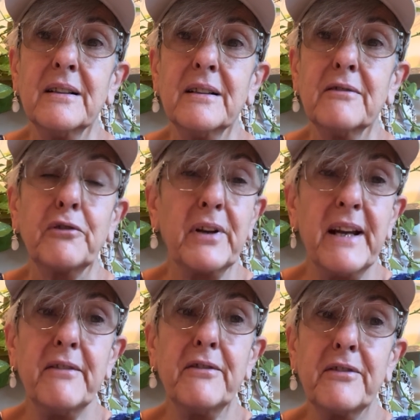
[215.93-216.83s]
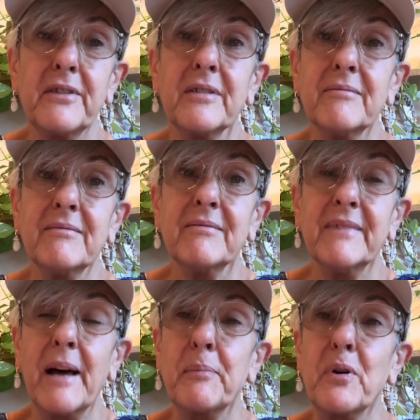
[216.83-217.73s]
Forgive
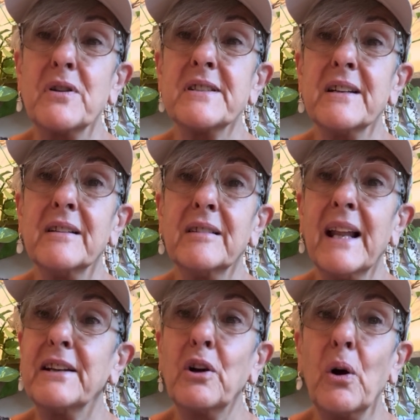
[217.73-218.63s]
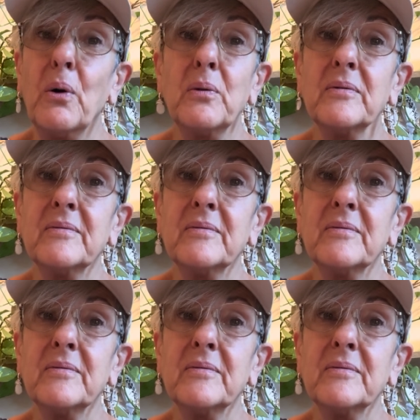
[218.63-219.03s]
that person. Let go.